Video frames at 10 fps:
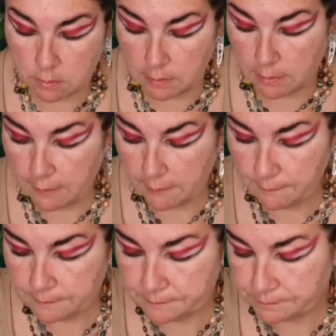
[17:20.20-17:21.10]

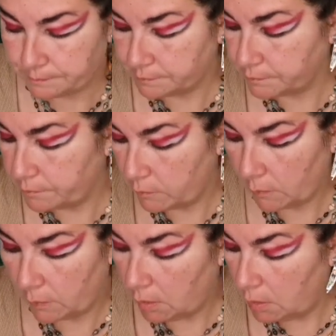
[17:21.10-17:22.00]
Okay,
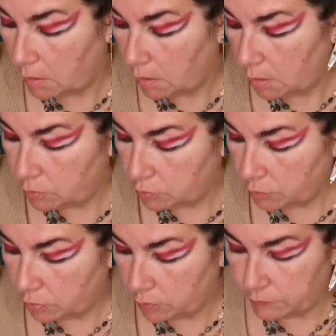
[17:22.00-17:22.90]
I'll do
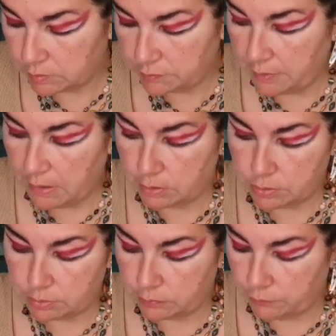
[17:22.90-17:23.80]
more of this
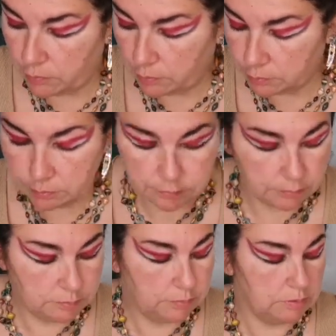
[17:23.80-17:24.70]
beige in the front,
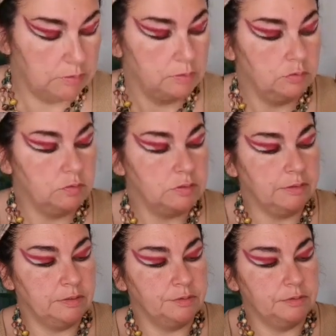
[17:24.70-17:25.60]
just need to
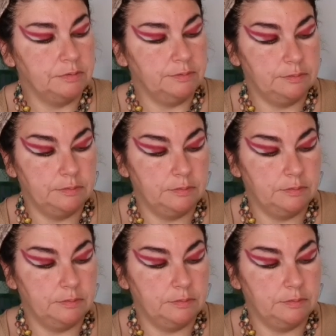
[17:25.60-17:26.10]
scatter it.